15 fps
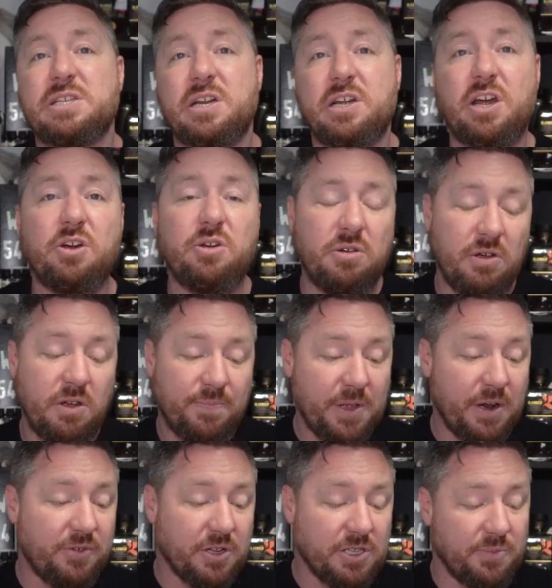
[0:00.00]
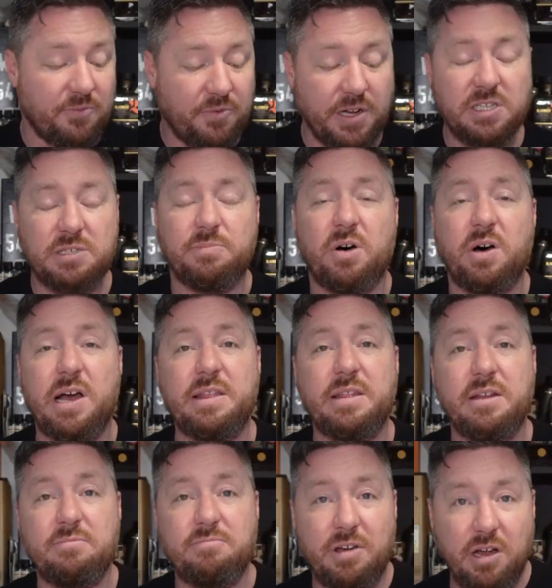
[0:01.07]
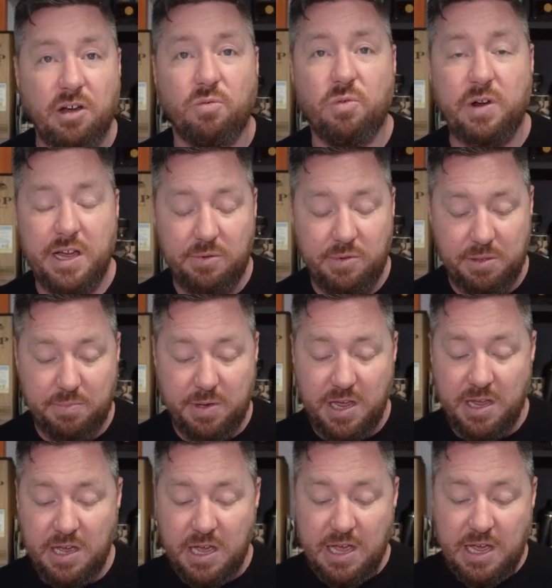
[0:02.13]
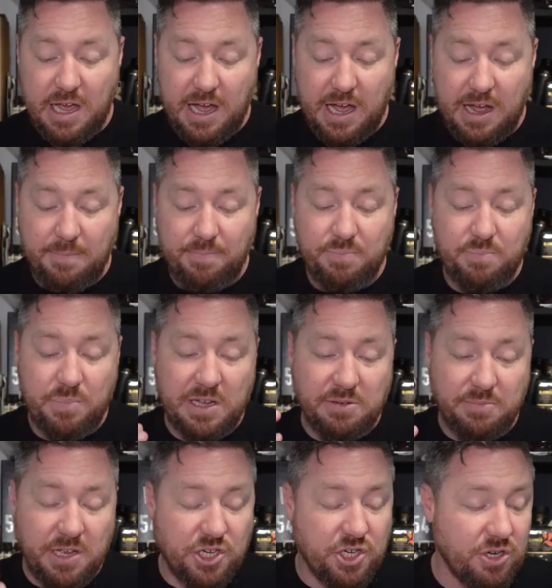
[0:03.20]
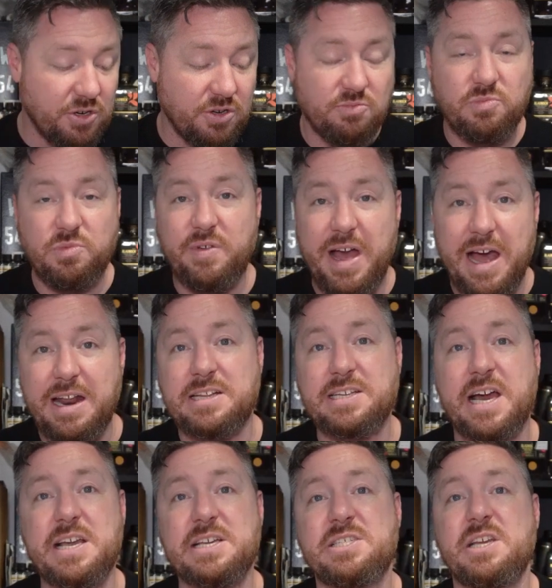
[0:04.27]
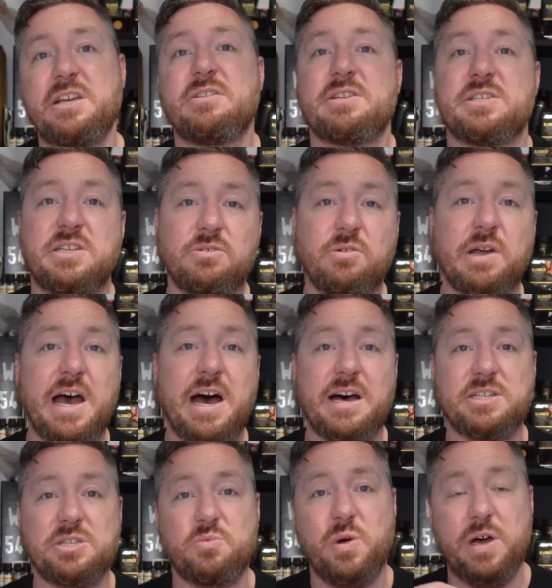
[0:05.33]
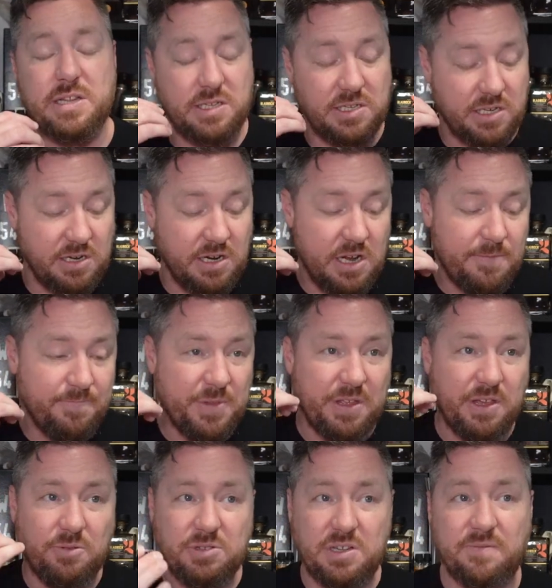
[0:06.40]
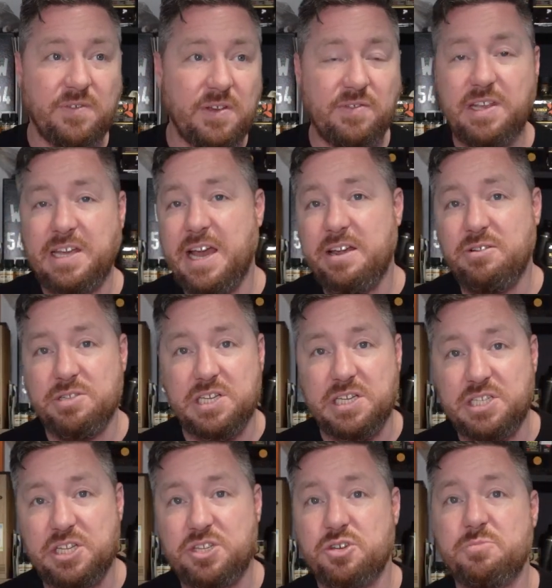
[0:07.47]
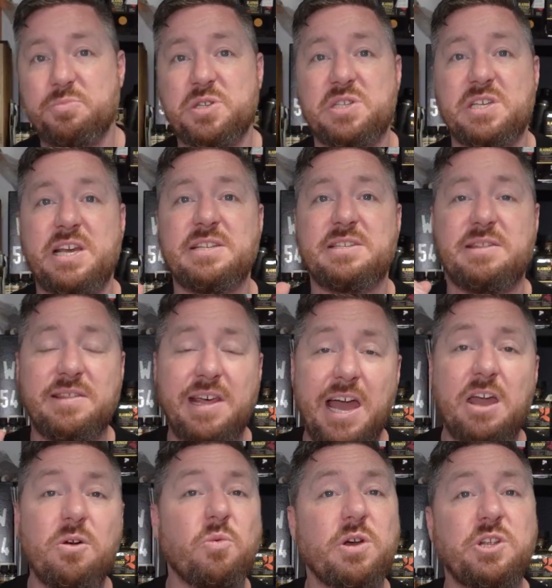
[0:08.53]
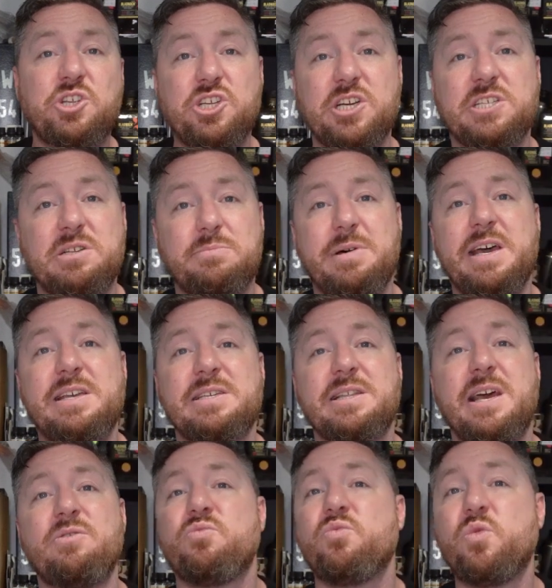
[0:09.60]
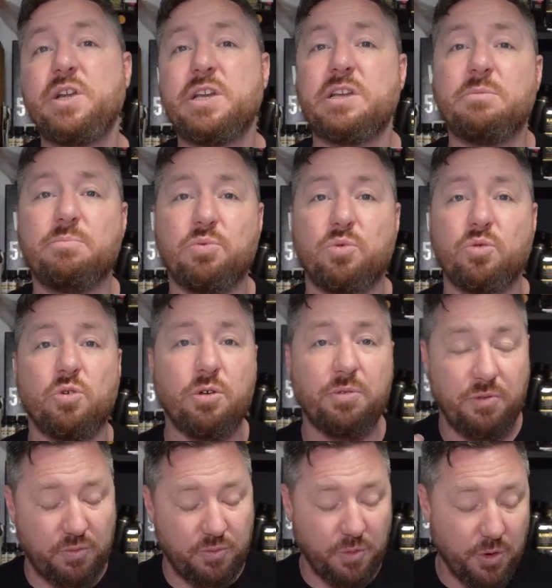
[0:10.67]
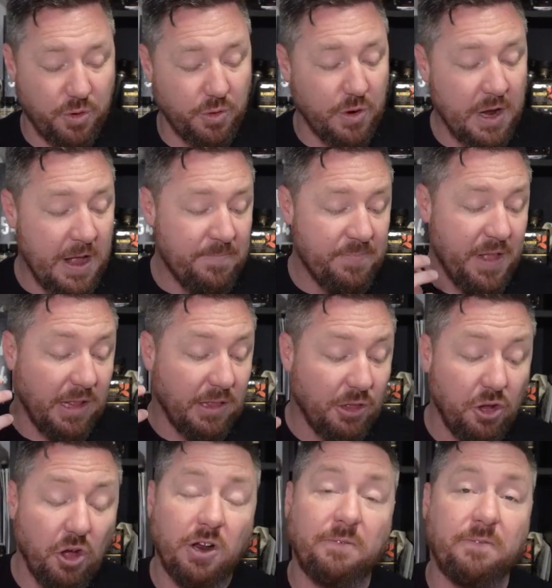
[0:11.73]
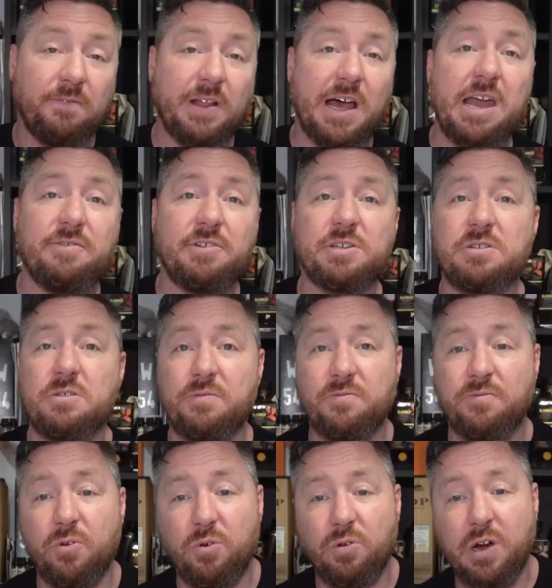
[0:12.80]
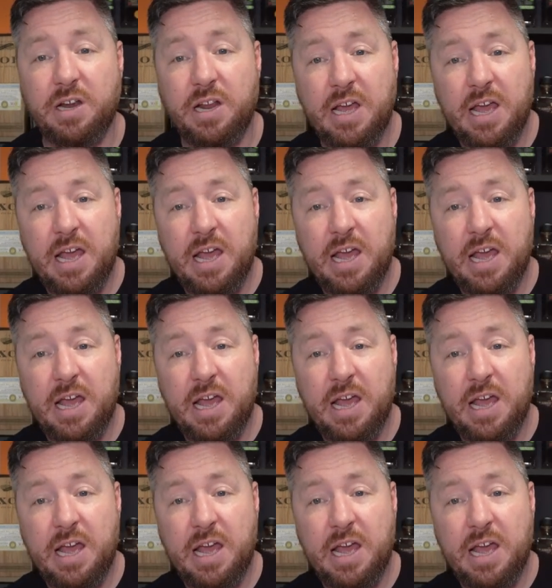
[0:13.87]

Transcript: And I know that I've got some friends of mine that agree with me. As I mentioned, we've had a tasting, the single cask ones at, I think it was like 58 or 62%. They were just amazing. They really brought through a lot of flavors for it.